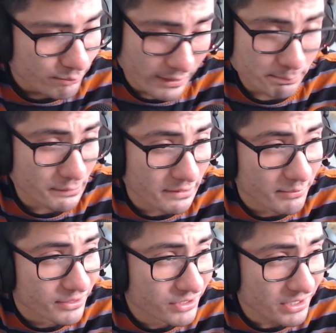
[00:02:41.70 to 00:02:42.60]
That's pretty
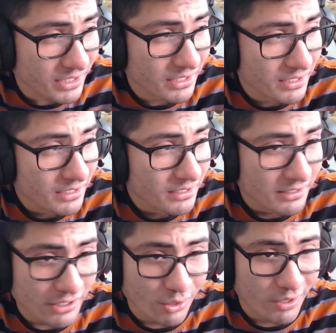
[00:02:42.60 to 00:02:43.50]
much it.
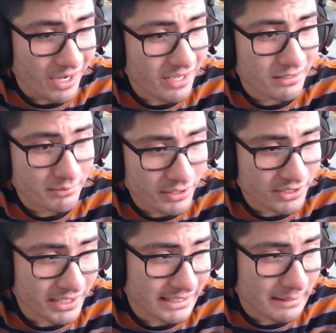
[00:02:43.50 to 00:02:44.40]
Yo, Autumn, bro, you
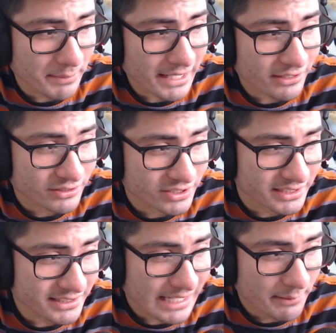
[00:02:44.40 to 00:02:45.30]
need to get back onto
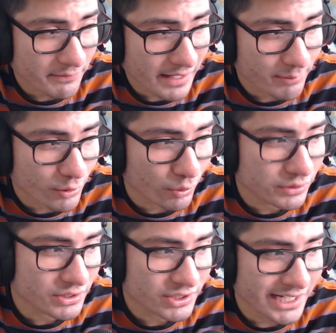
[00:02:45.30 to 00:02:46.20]
this type vibe.
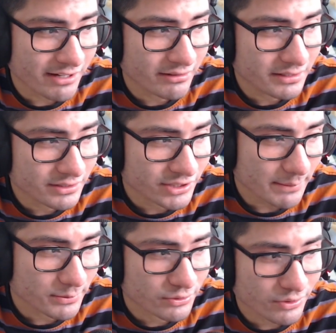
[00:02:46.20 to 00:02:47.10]
Golden Child,
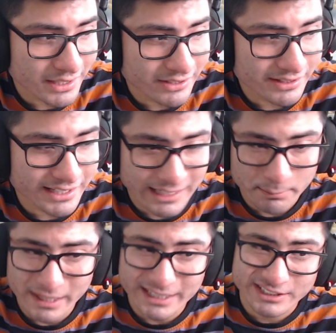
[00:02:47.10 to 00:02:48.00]
Chapter 3, you need to get
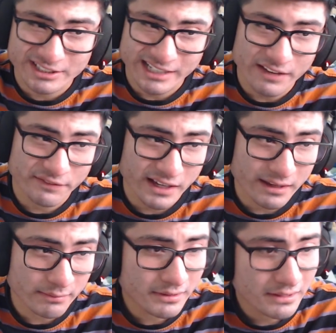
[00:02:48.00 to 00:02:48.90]
back into that
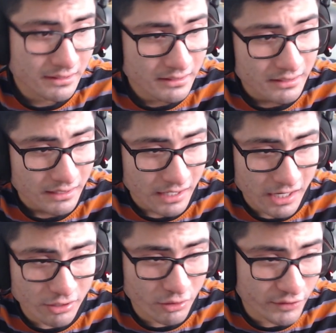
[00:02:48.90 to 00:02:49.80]
vibe.
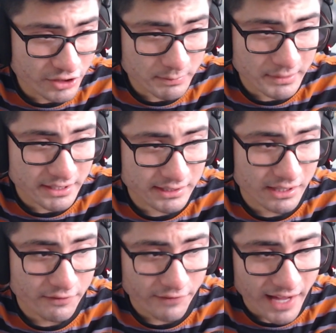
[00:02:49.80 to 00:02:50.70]
I don't know if it's just because of
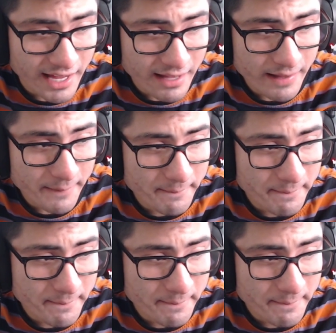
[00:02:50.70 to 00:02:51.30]
the vibe,